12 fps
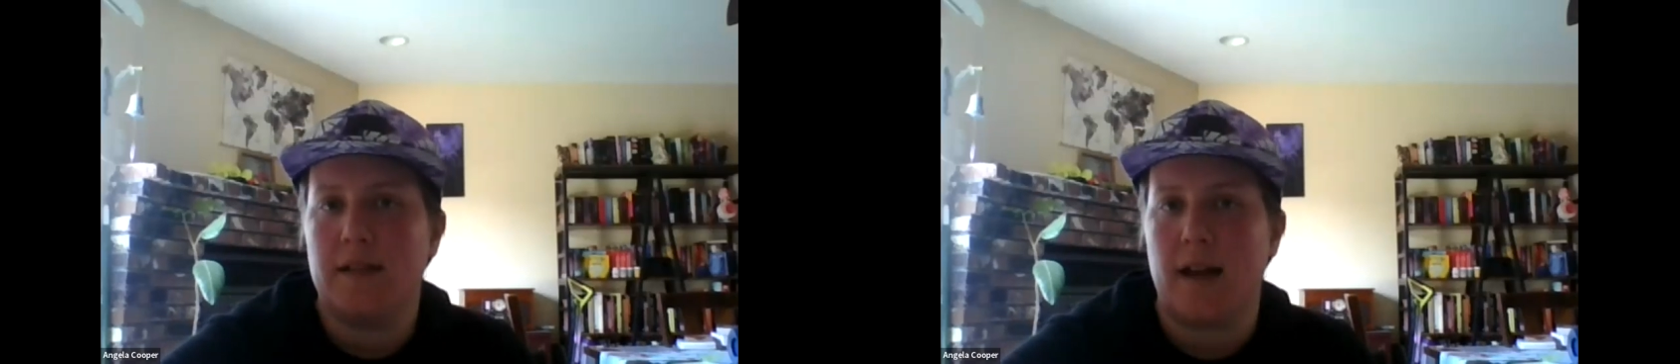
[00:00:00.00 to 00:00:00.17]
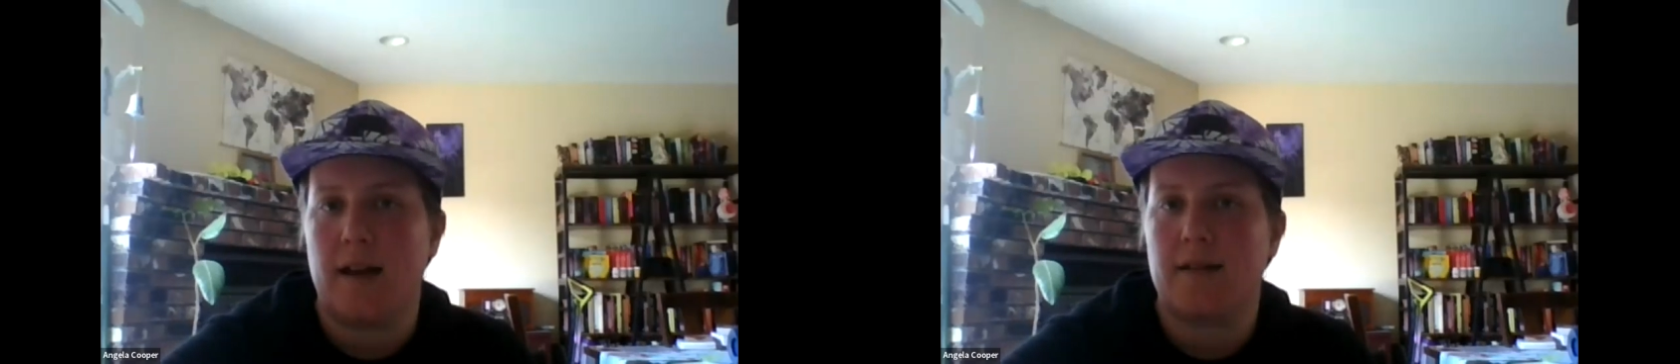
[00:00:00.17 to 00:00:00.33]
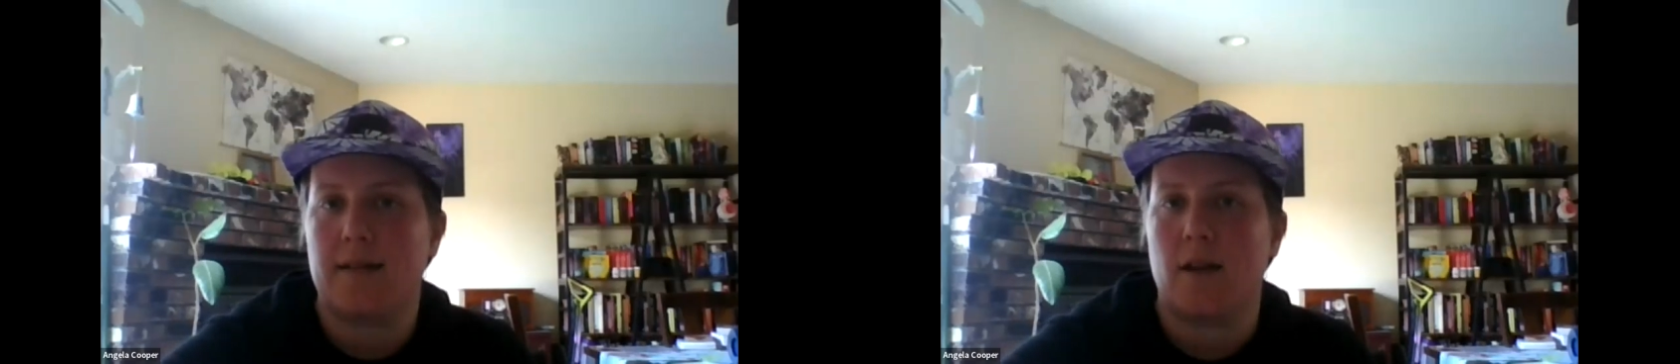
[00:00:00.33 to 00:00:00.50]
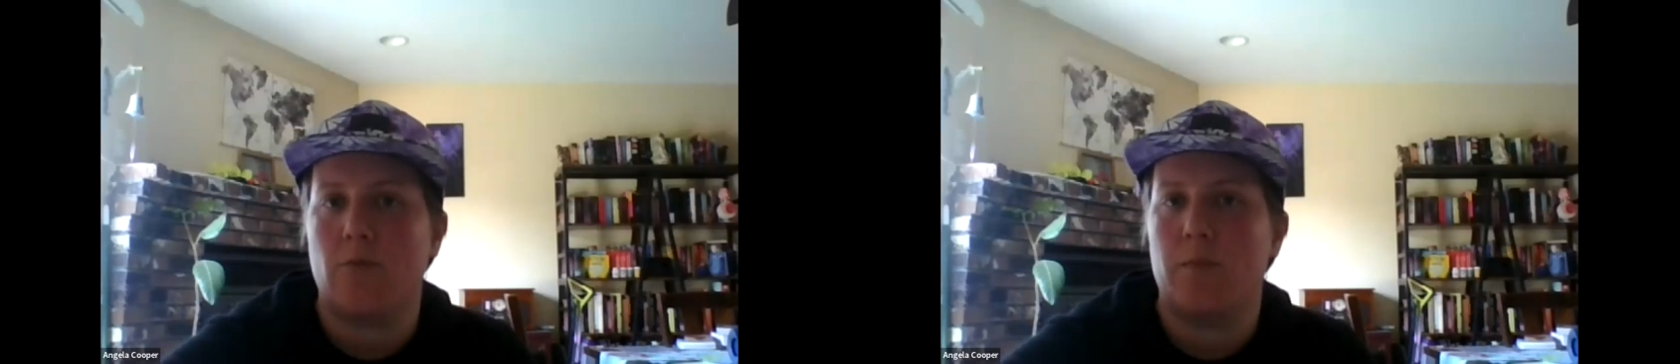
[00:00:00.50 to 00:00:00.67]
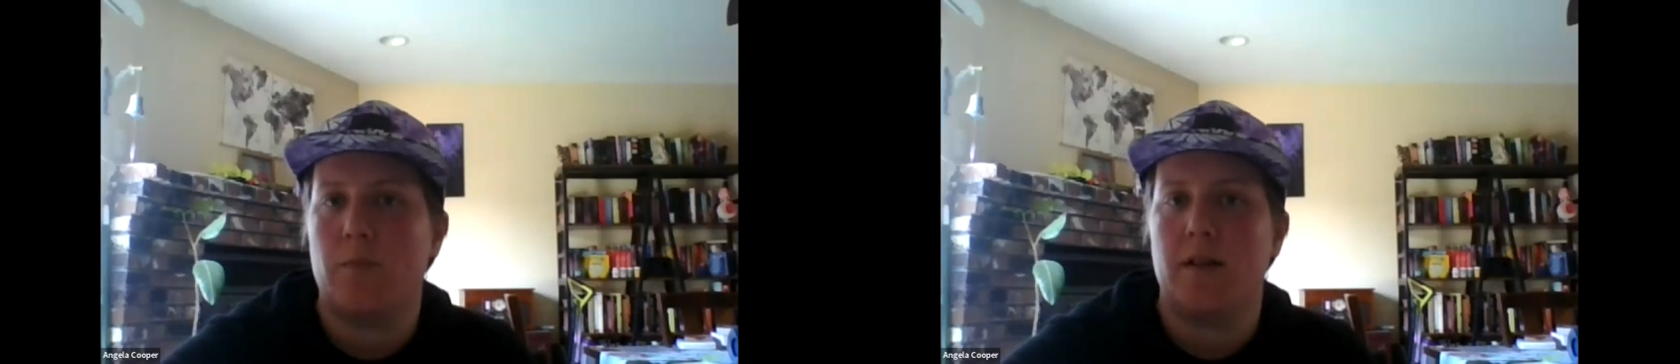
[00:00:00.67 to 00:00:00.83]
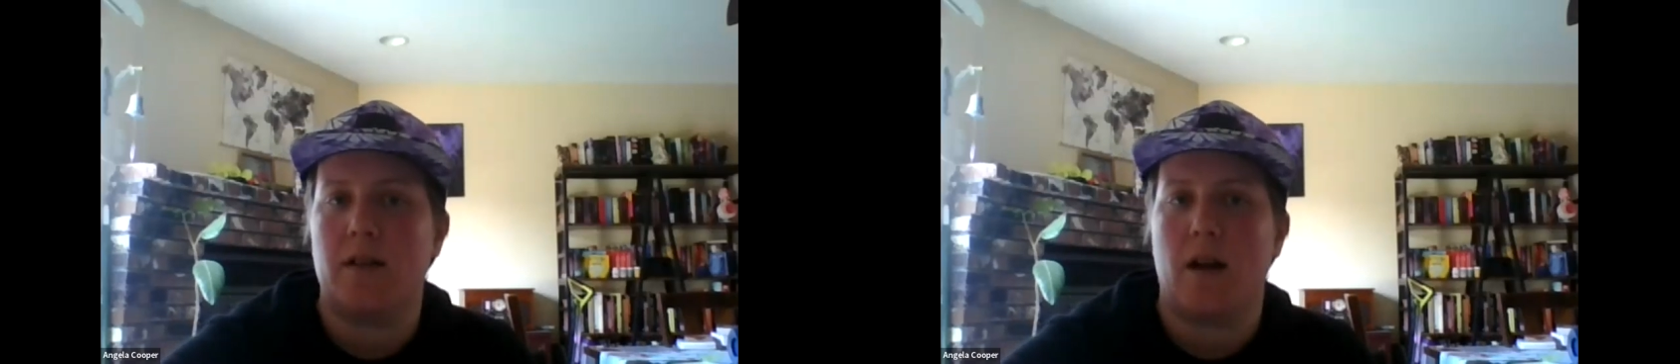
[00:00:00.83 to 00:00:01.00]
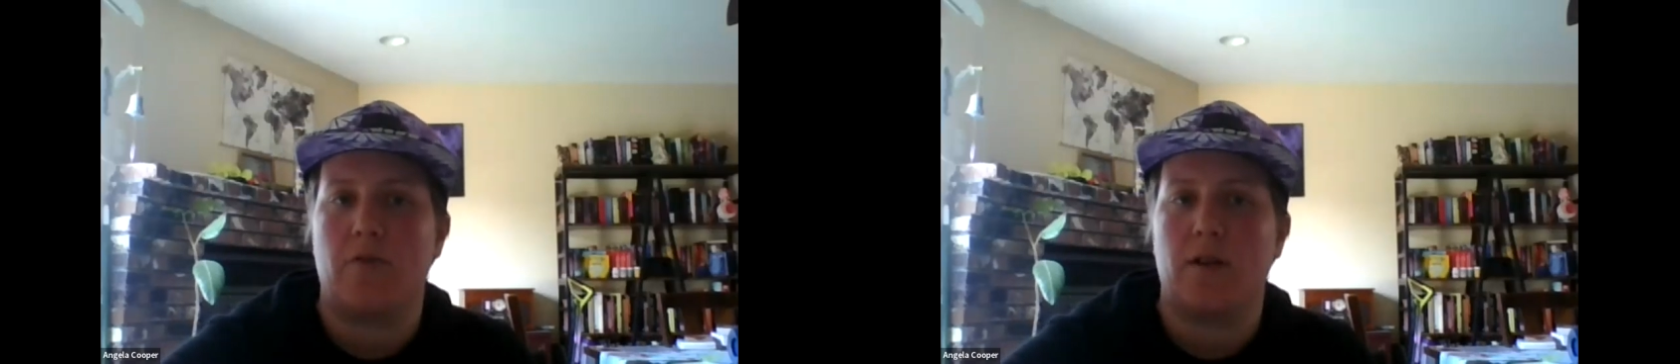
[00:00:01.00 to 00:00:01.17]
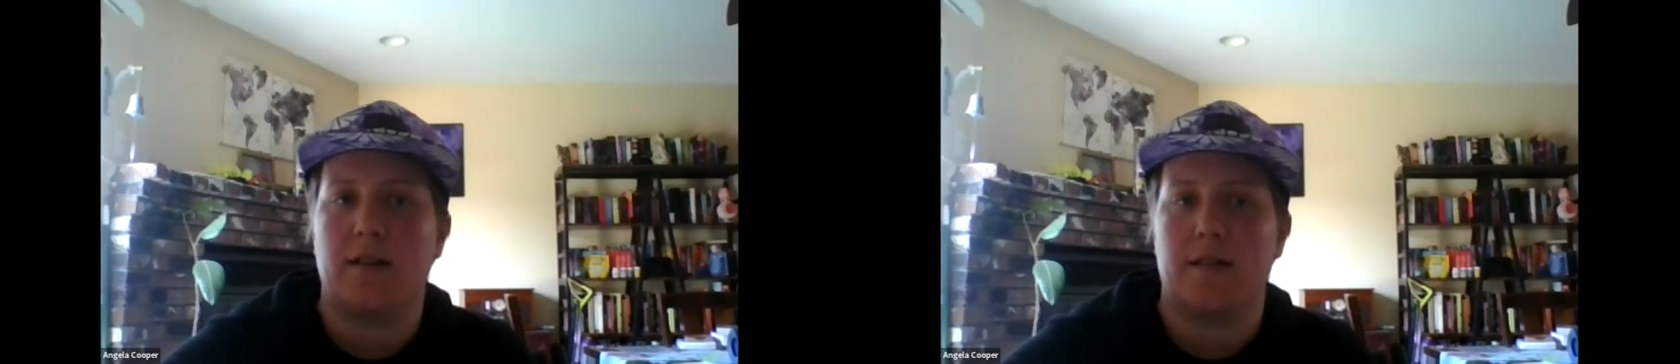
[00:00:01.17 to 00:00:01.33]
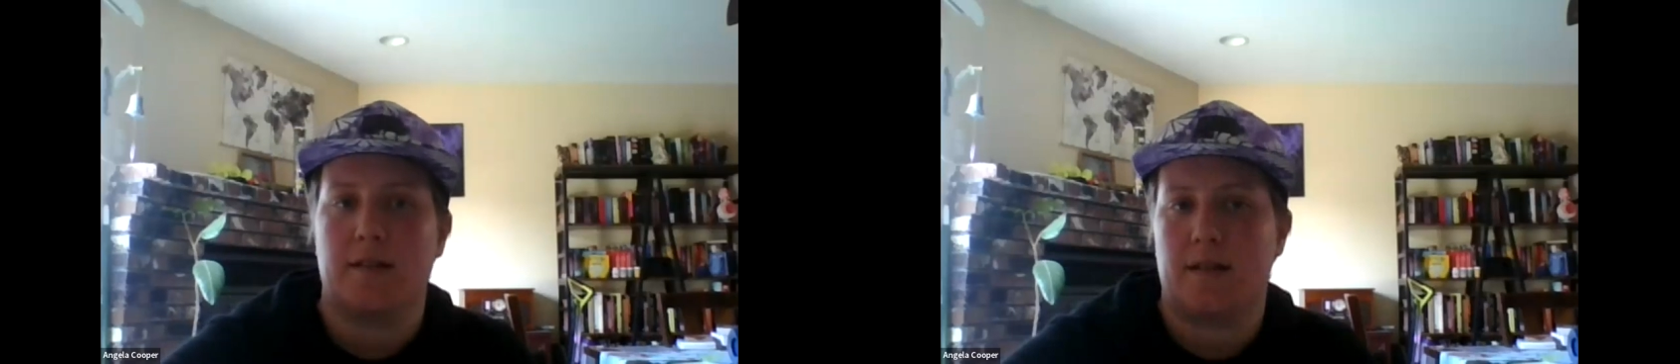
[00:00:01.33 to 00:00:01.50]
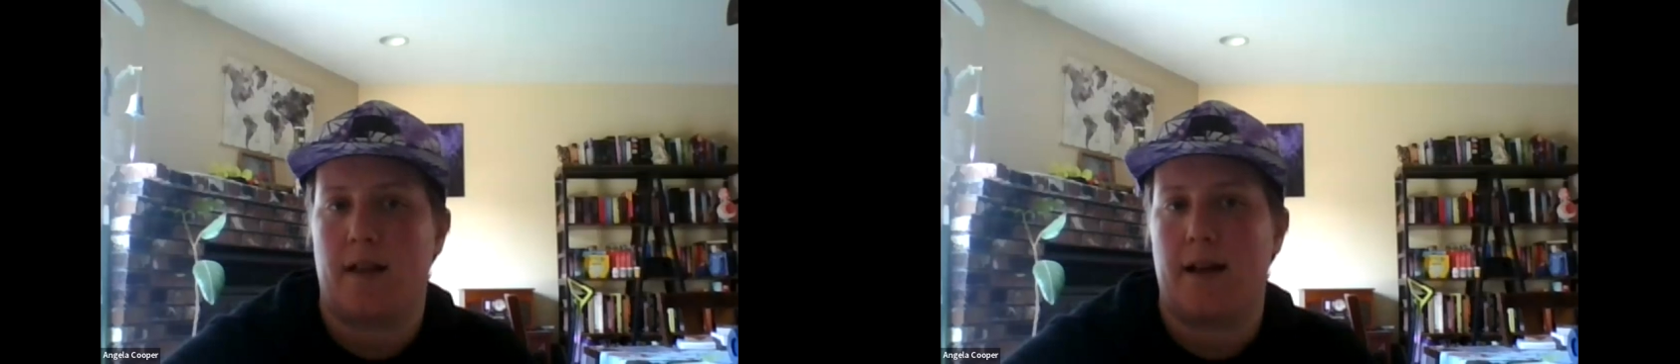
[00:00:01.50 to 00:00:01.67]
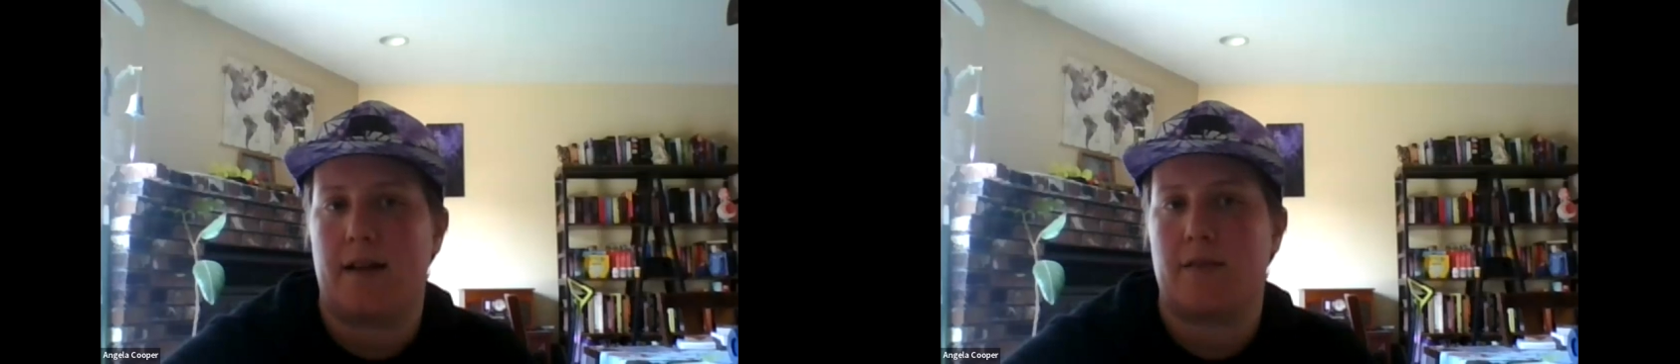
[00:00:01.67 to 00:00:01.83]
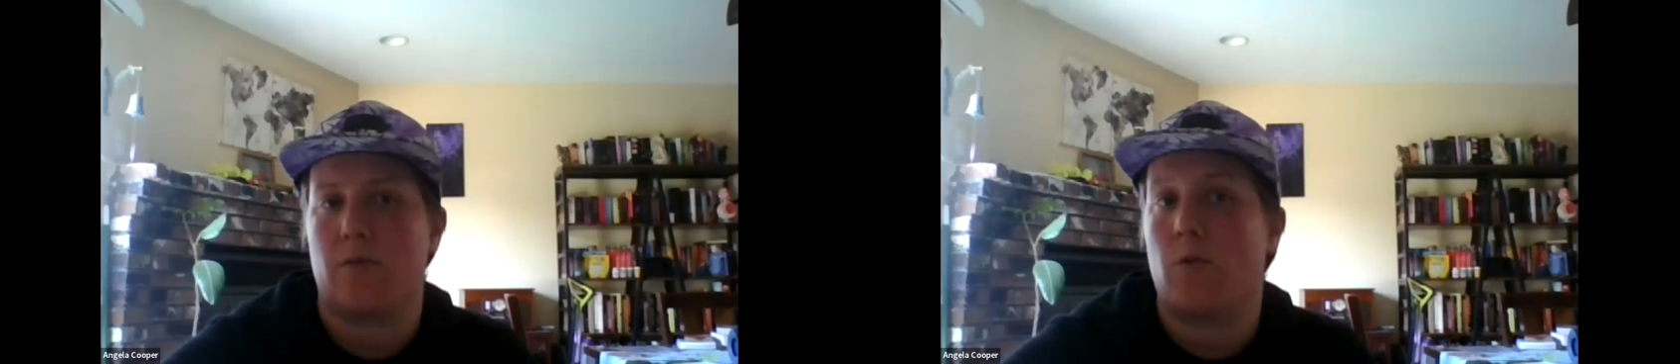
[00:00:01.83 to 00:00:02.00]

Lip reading: tests that we'll be covering in this class